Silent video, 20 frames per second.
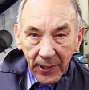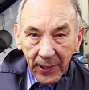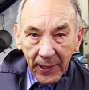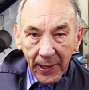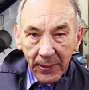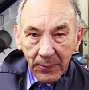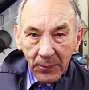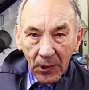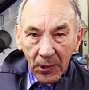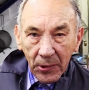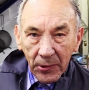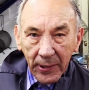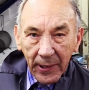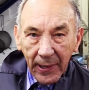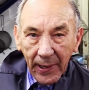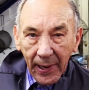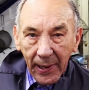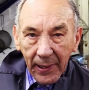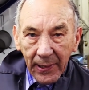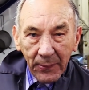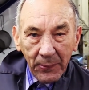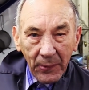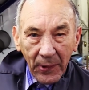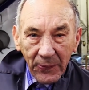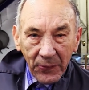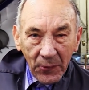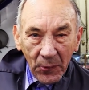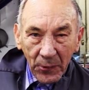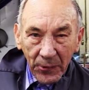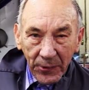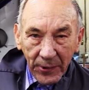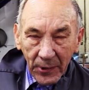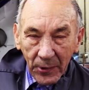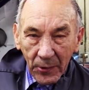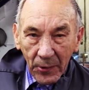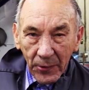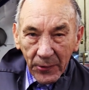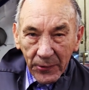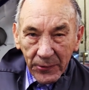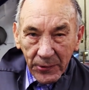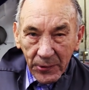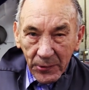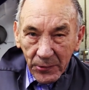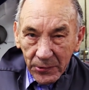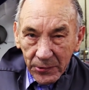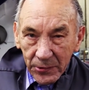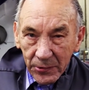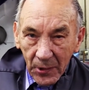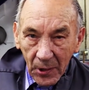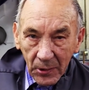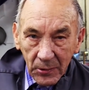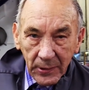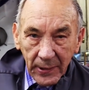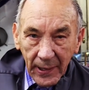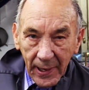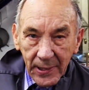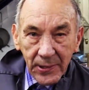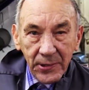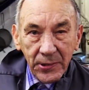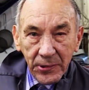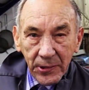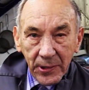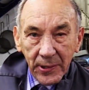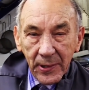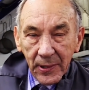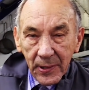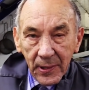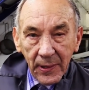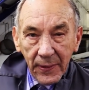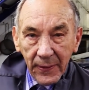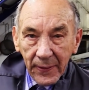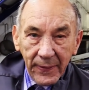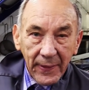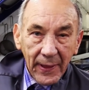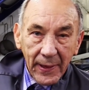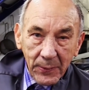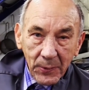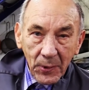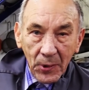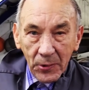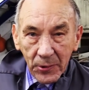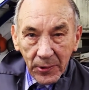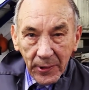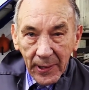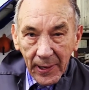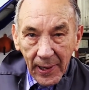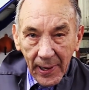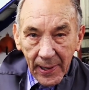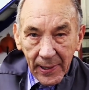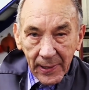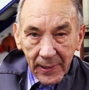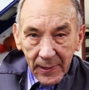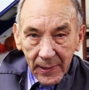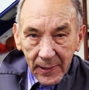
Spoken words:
that they were looking at, and we've also got the two-stroke engine that they were looking at.